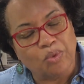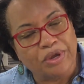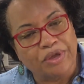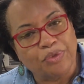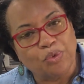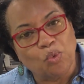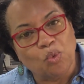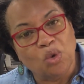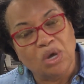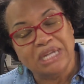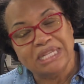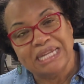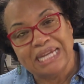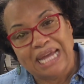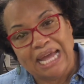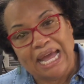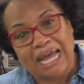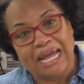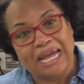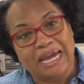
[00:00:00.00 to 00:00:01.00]
with 1
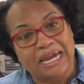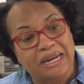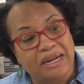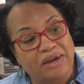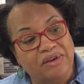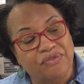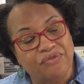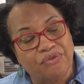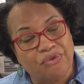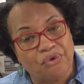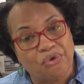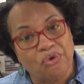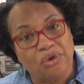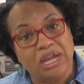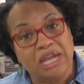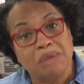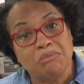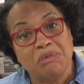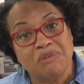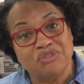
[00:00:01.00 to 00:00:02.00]
can of
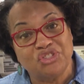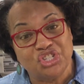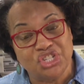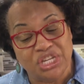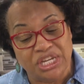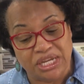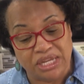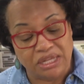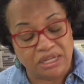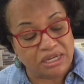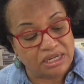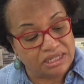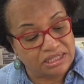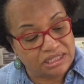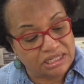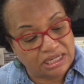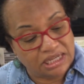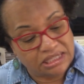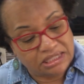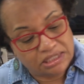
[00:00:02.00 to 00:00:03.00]
cream of chicken
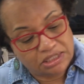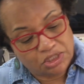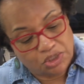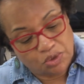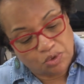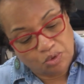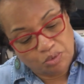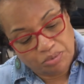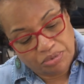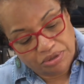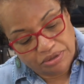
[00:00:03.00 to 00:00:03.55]
condensed soup.